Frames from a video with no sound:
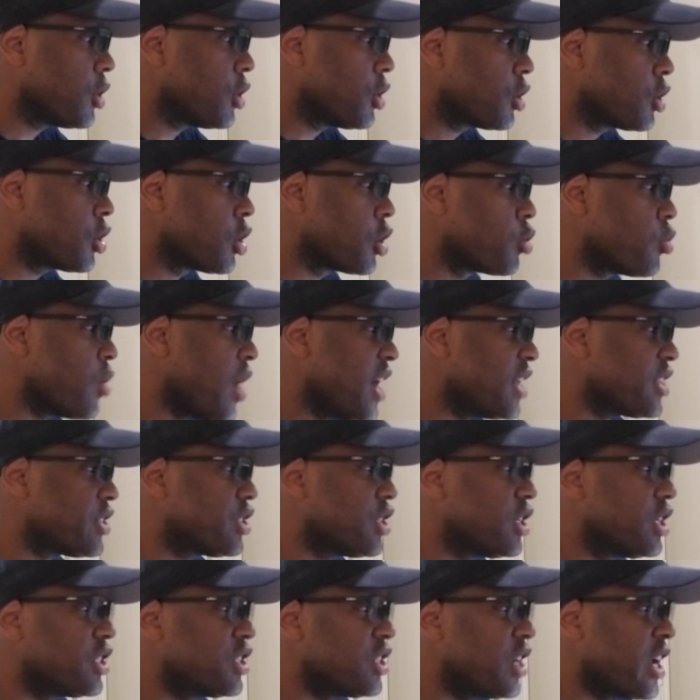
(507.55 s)
Congrats
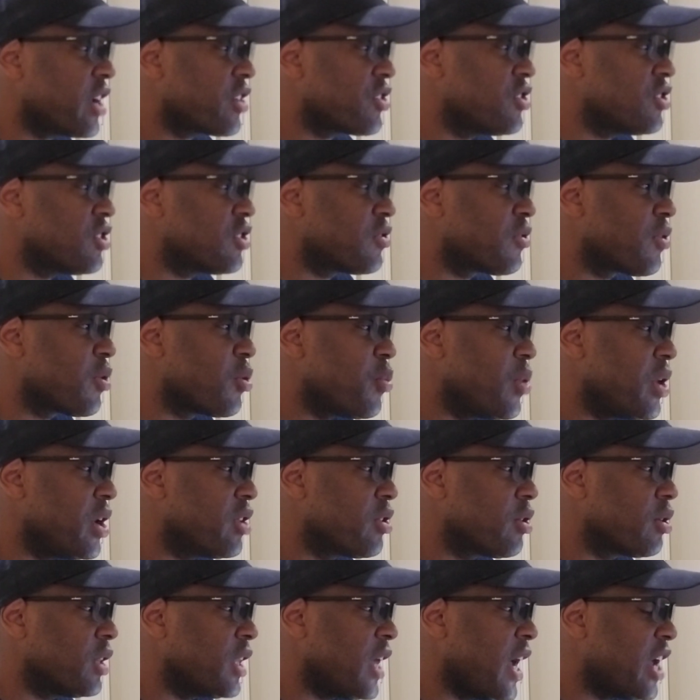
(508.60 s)
to the Texans for winning
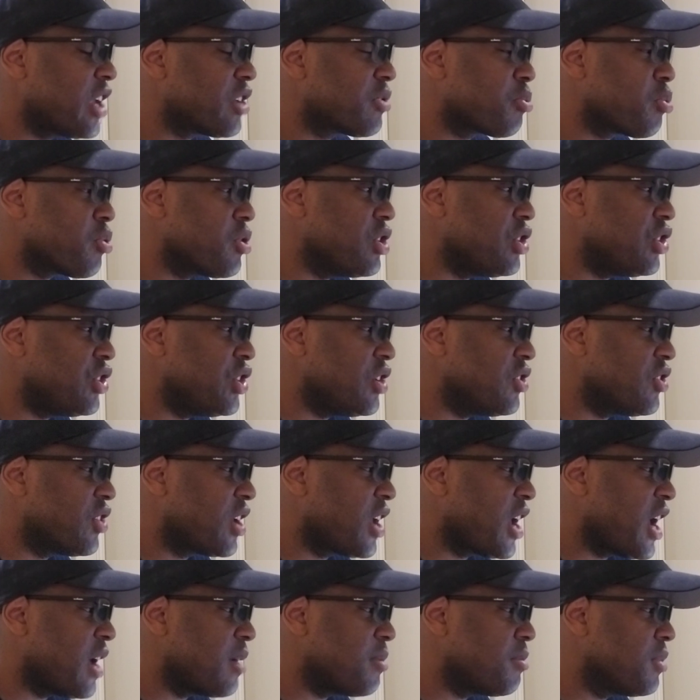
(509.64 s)
their last preseason
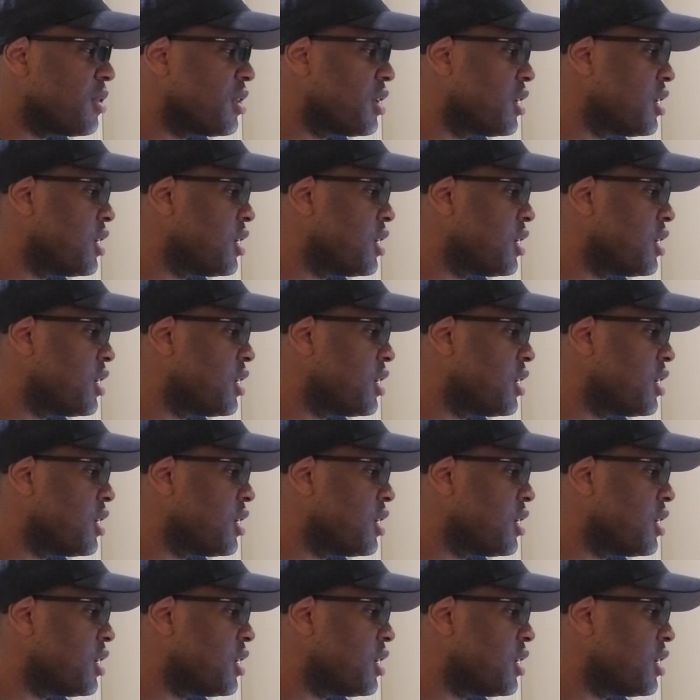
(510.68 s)
game.